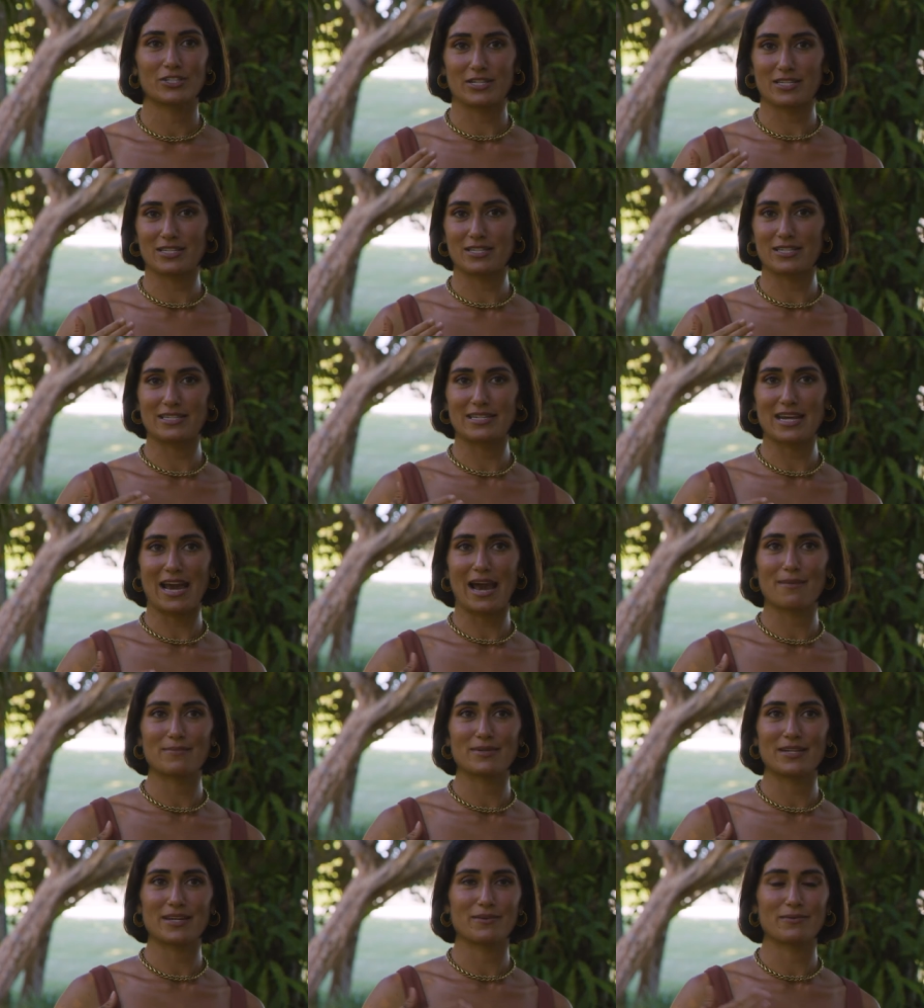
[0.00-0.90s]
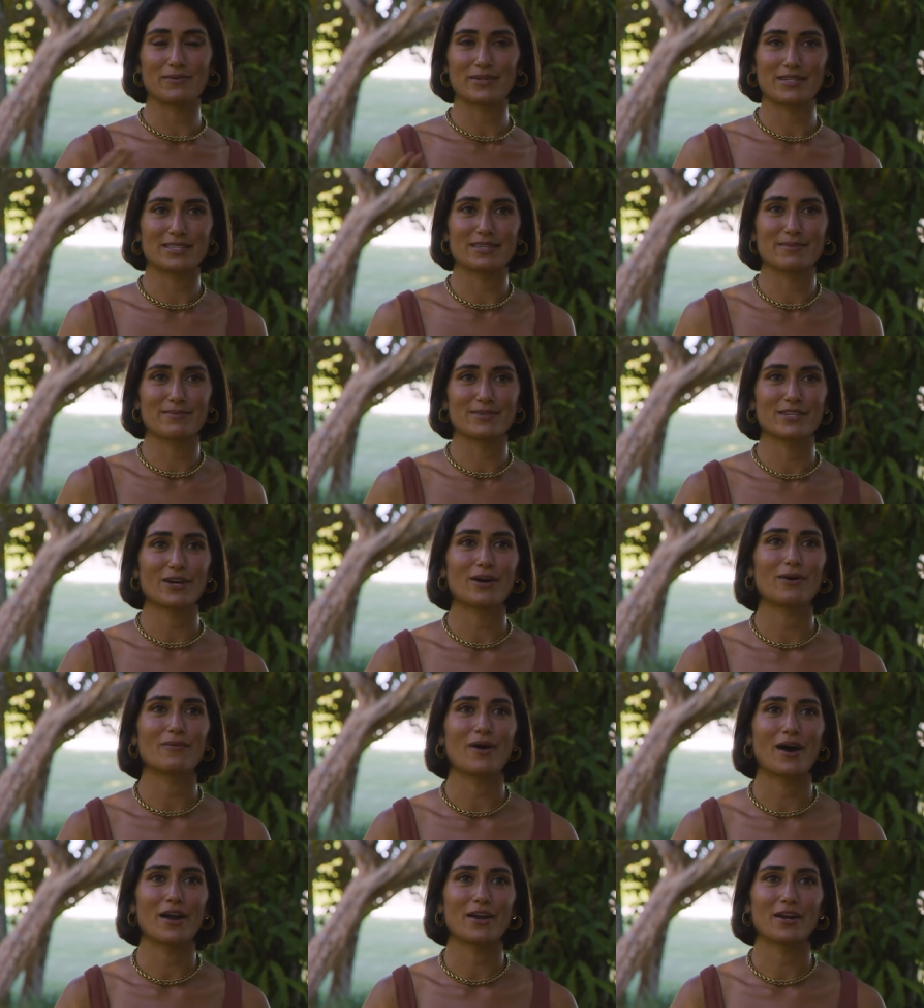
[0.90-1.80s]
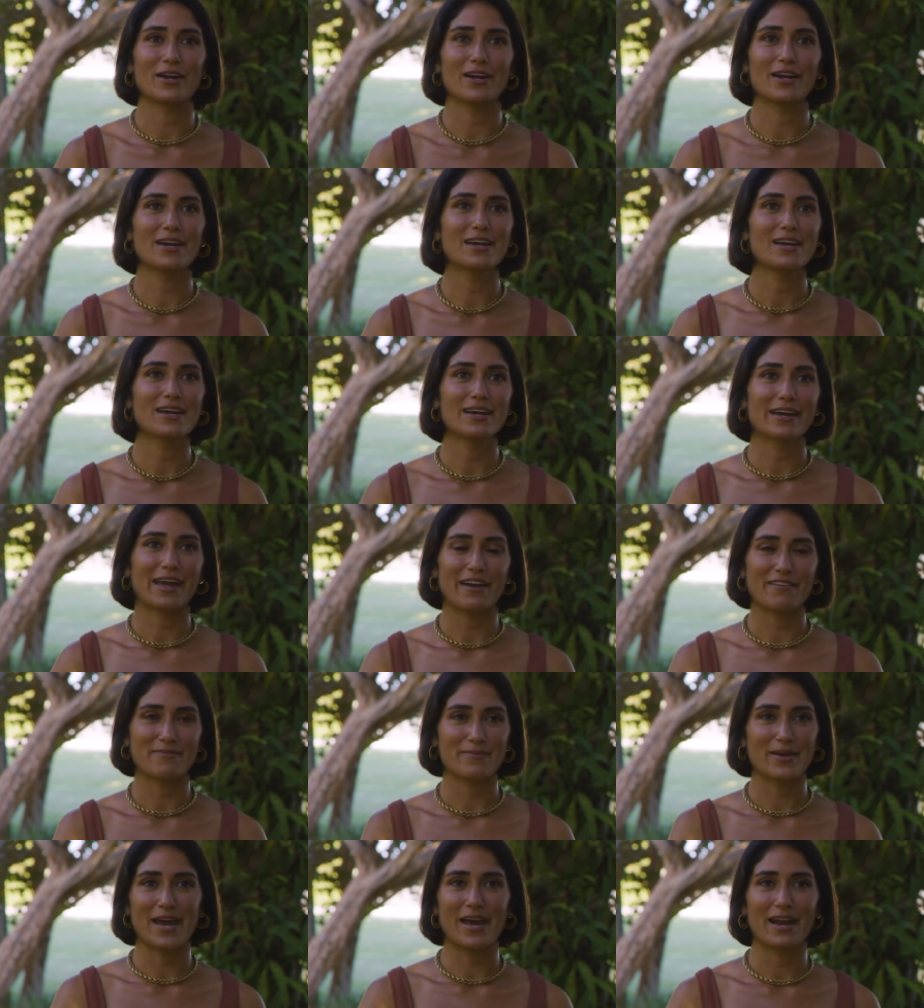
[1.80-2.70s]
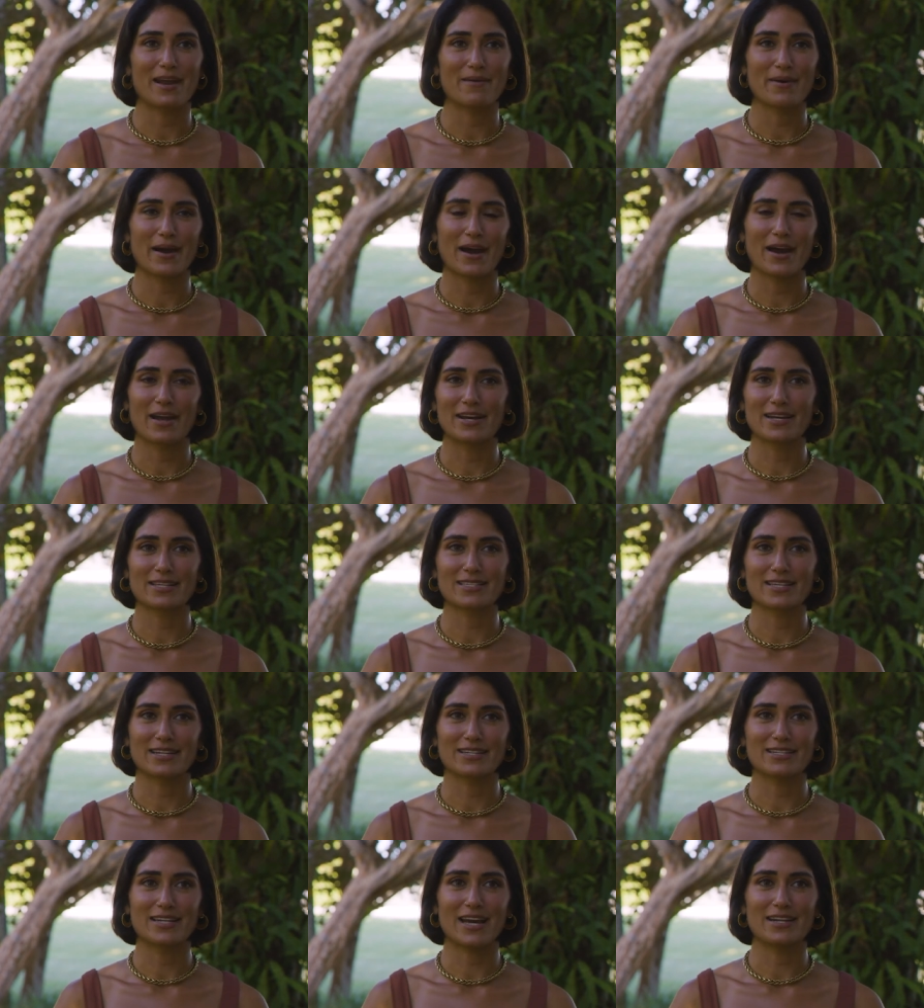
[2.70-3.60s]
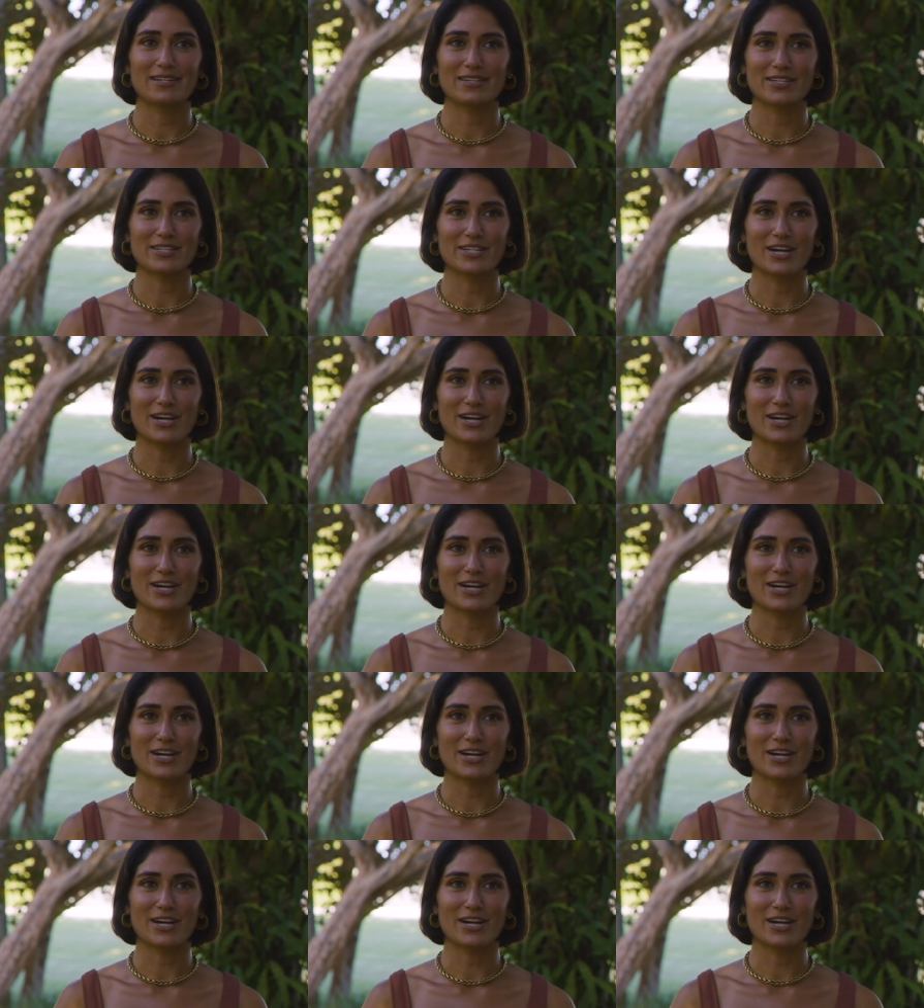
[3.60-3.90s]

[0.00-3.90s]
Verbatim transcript: just dabbed it with some salt water, gave me antibiotics and a tetanus